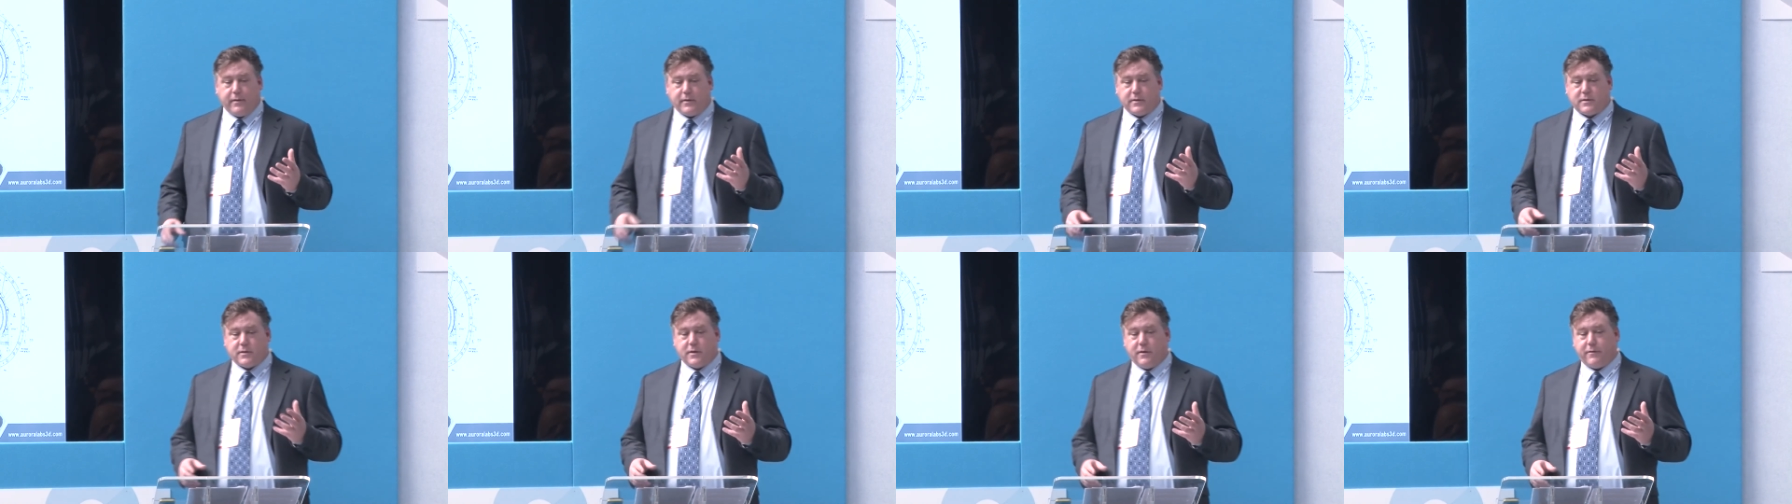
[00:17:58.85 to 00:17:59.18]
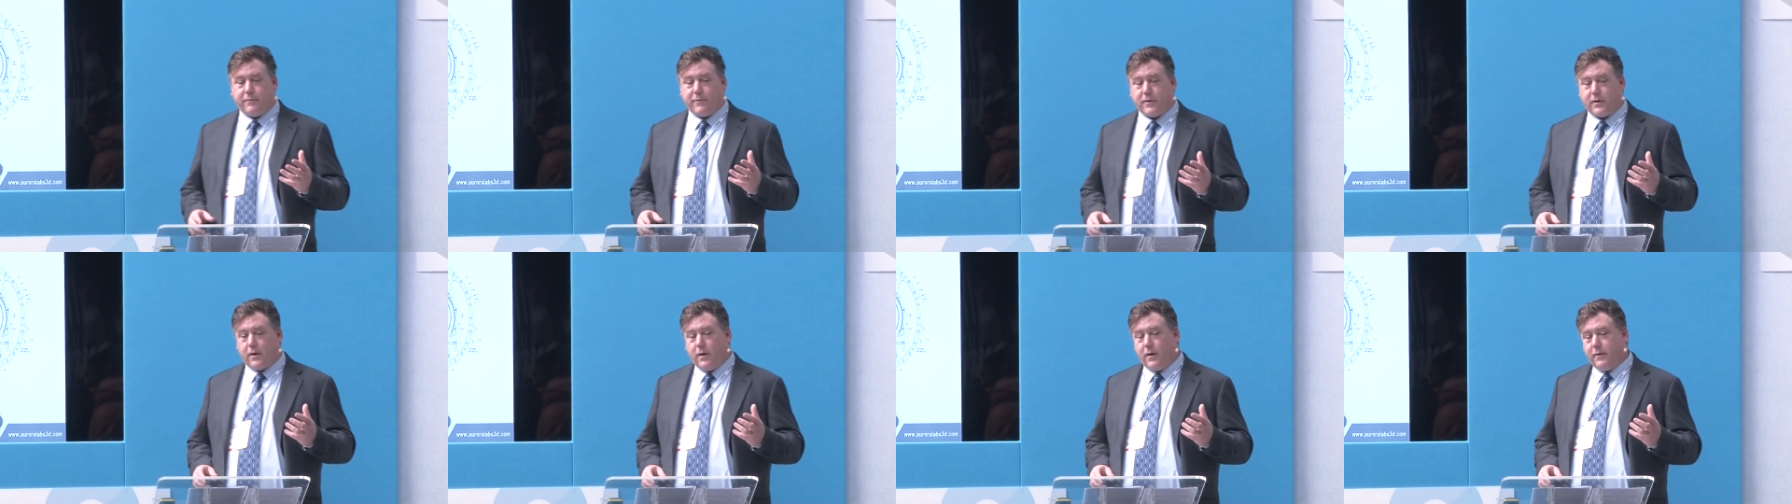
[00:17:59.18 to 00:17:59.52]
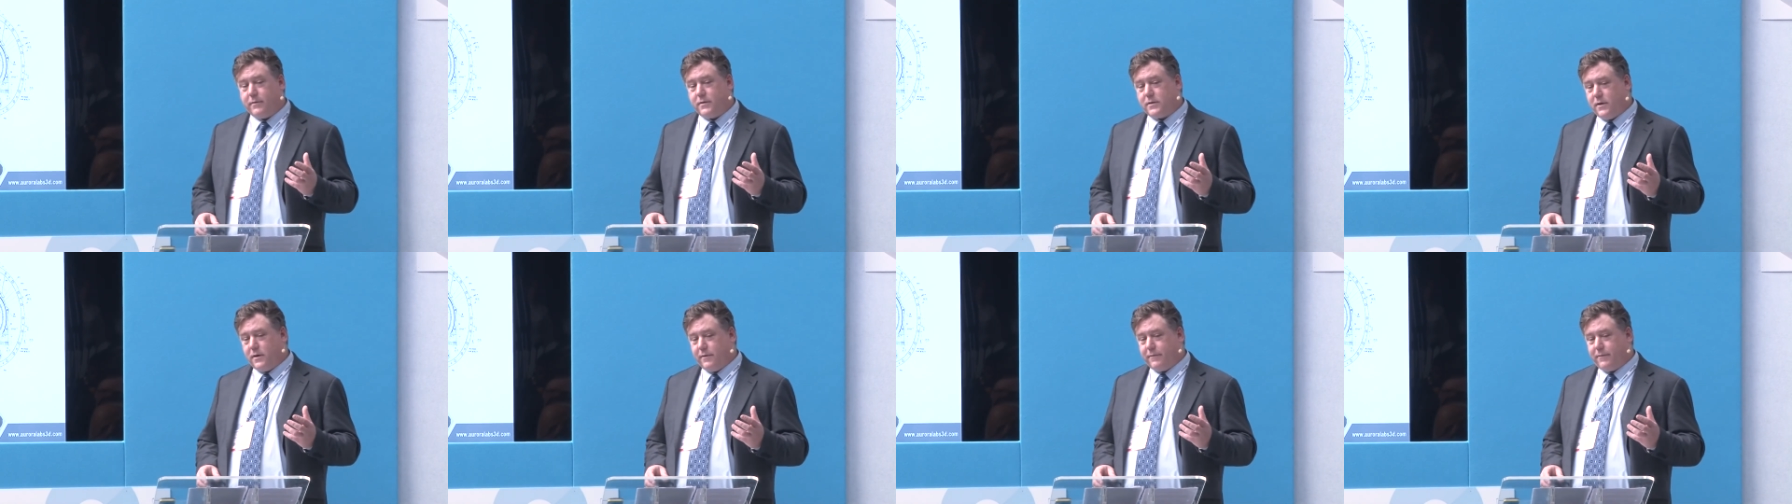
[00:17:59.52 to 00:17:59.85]
the
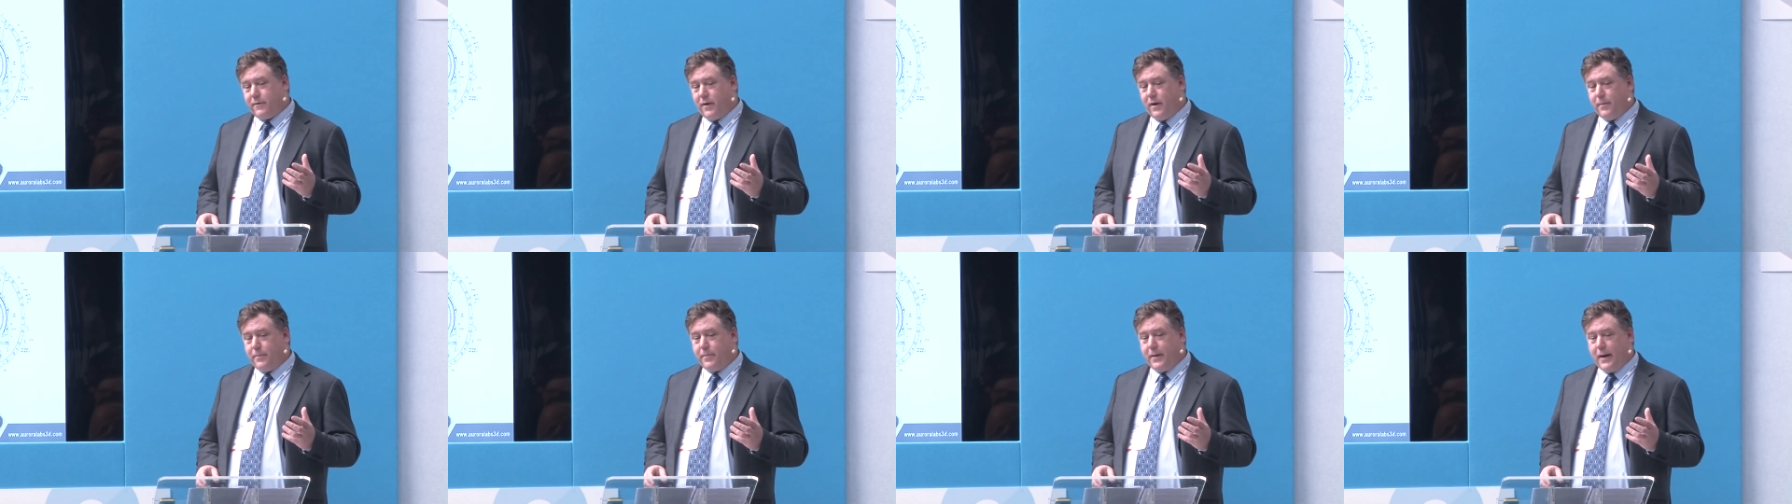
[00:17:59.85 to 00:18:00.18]
certified